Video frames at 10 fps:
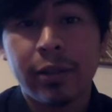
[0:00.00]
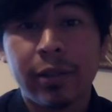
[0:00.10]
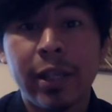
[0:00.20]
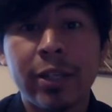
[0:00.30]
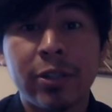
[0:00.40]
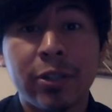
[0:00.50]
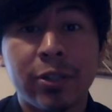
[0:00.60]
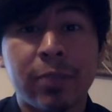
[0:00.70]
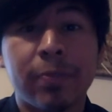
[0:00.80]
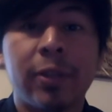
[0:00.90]
That is
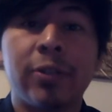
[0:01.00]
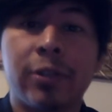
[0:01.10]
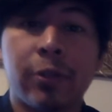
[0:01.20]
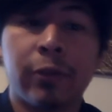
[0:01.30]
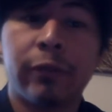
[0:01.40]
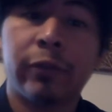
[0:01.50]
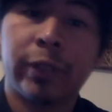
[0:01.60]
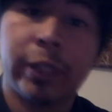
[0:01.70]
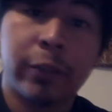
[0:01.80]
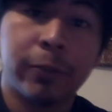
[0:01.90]
just something to note for
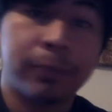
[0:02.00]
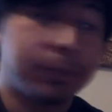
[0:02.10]
later.